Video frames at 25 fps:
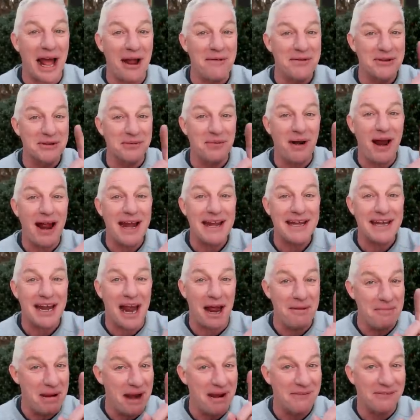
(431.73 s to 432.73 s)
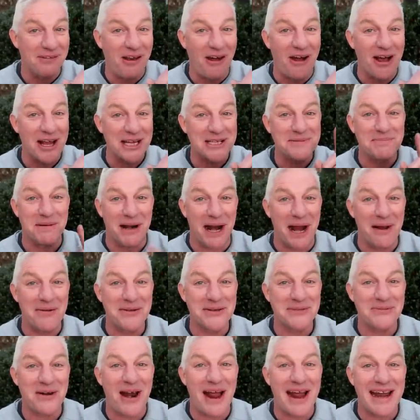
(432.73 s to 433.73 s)
I was right. I may have lost, but I
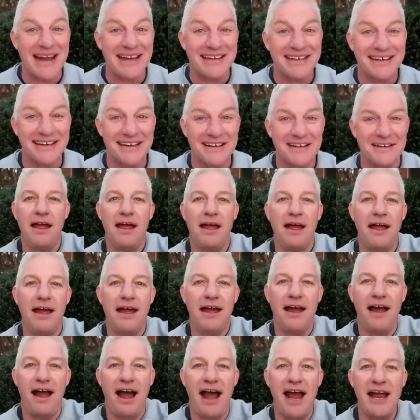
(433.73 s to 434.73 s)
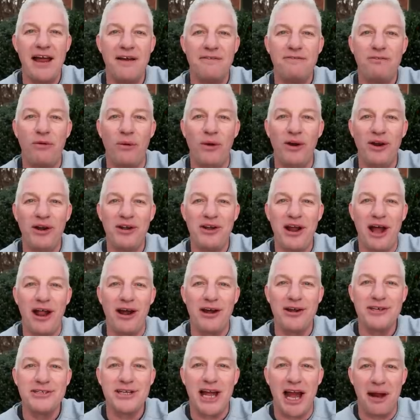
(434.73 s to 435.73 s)
was right. I have
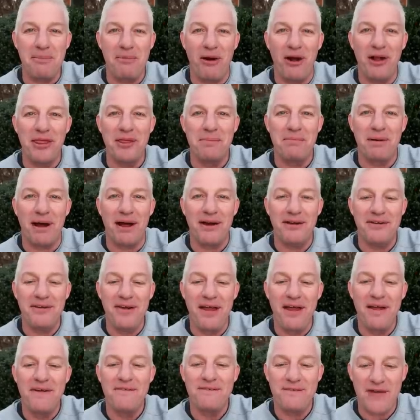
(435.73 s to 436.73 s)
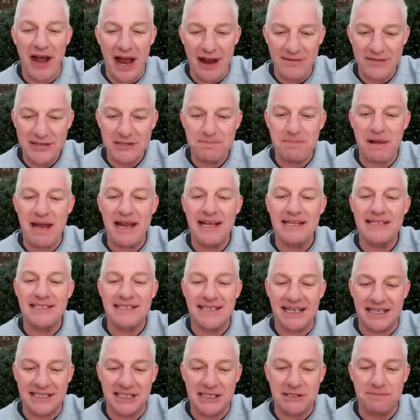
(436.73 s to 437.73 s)
$400. I'm on the button. Five of spades,
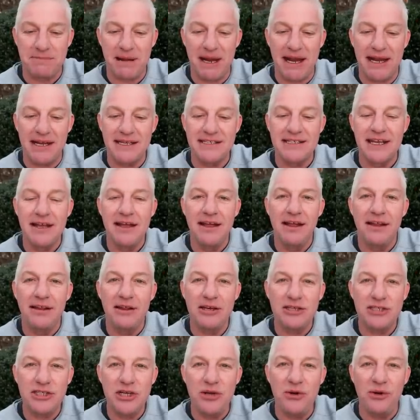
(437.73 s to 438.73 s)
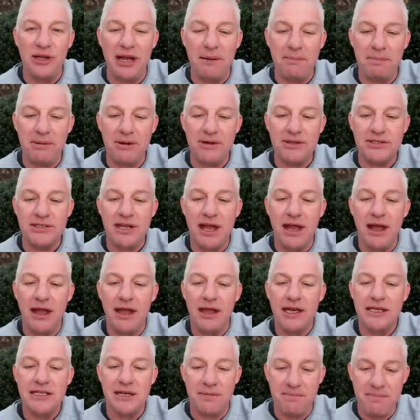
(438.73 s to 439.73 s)
six of spades. There's two limpers.
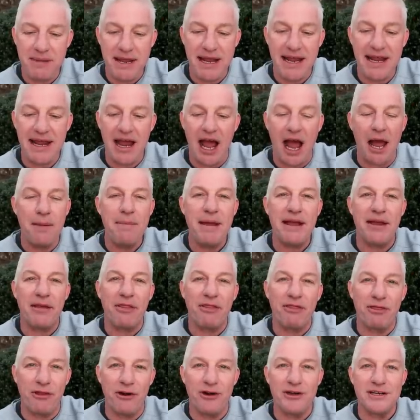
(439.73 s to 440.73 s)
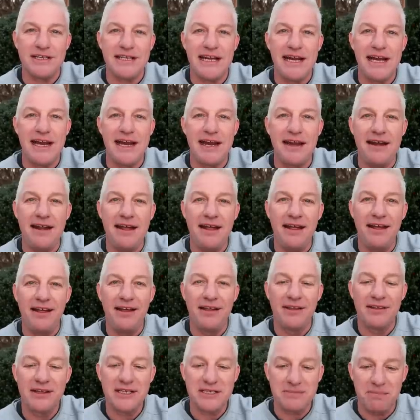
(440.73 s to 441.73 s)
To me, I make it 13,
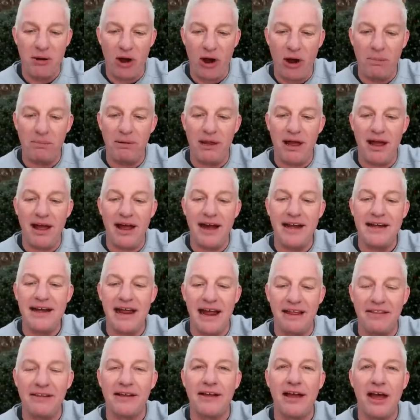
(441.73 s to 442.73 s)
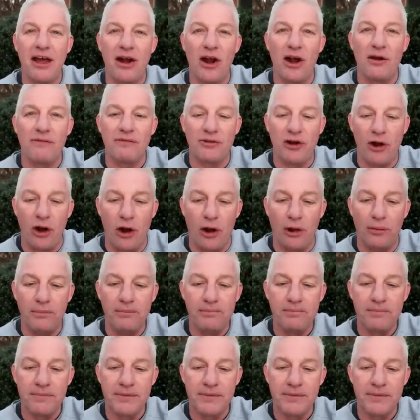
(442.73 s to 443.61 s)
the small blind, and the cutoff call.